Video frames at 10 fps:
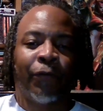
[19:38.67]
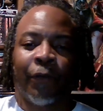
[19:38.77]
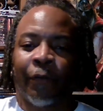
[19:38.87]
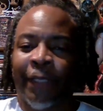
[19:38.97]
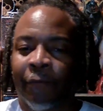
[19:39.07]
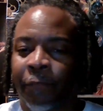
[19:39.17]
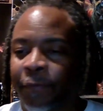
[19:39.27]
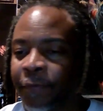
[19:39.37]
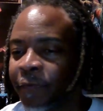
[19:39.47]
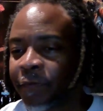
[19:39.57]
you know, that
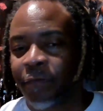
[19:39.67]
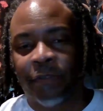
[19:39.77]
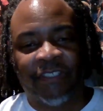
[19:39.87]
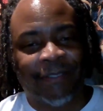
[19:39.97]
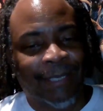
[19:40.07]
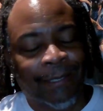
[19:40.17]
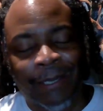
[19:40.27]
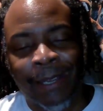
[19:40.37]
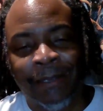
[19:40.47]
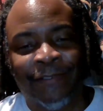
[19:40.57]
was
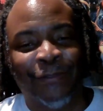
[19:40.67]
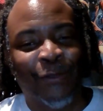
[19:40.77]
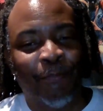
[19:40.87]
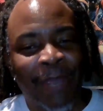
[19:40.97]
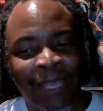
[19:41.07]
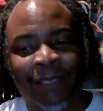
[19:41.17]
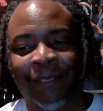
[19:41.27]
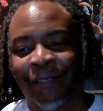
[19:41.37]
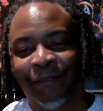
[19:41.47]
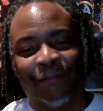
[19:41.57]
decades in the
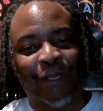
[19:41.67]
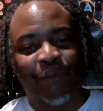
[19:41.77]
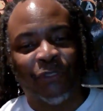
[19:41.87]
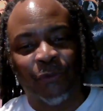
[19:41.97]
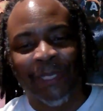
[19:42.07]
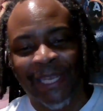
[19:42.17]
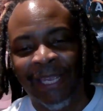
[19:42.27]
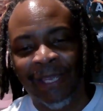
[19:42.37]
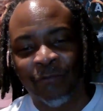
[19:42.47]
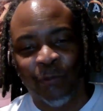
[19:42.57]
making and is coming to a
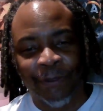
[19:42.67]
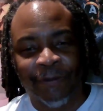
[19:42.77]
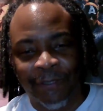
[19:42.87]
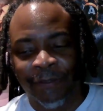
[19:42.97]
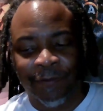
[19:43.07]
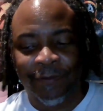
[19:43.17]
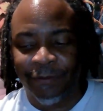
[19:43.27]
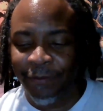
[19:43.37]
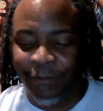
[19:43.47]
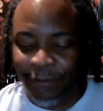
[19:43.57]
head with
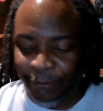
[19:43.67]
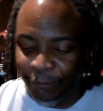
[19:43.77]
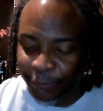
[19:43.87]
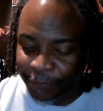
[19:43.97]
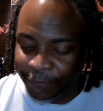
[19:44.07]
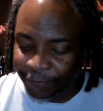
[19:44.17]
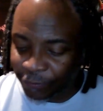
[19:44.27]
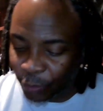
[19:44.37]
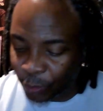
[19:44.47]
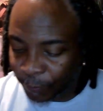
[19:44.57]
this, you know, with this
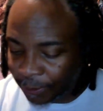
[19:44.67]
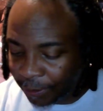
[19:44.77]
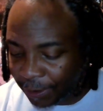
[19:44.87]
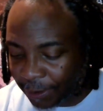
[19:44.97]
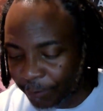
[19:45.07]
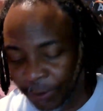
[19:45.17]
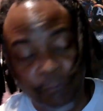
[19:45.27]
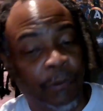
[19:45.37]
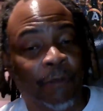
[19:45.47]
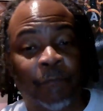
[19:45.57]
story.
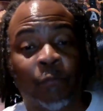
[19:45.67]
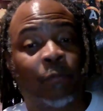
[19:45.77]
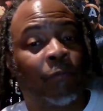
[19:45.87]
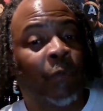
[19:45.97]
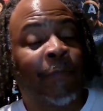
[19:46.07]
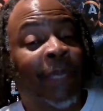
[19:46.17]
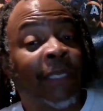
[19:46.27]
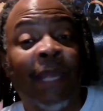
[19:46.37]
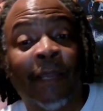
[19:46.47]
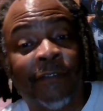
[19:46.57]
But we
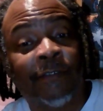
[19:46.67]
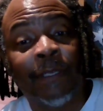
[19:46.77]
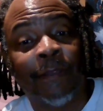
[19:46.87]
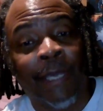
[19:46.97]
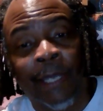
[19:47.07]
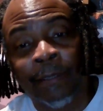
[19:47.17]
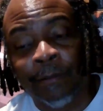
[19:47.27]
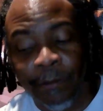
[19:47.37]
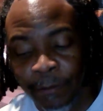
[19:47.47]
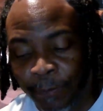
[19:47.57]
may not see that
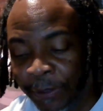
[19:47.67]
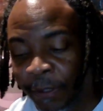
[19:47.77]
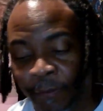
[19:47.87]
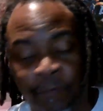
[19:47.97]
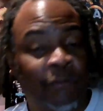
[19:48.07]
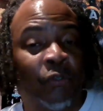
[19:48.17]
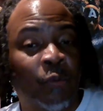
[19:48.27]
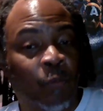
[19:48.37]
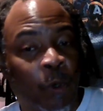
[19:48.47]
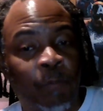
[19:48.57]
because
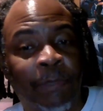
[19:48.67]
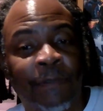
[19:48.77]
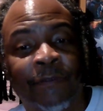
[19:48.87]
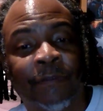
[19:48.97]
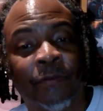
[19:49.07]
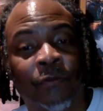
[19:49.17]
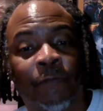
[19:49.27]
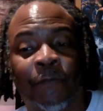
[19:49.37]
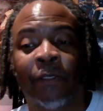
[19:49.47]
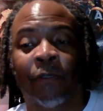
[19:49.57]
Doom won't be the
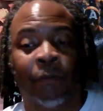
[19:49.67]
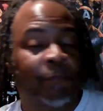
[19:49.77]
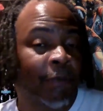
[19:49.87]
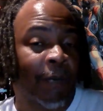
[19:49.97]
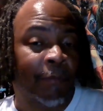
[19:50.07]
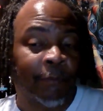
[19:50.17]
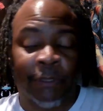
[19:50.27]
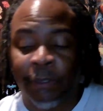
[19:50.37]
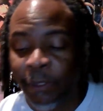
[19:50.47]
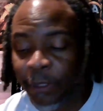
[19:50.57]
central figure,
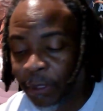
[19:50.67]
probably.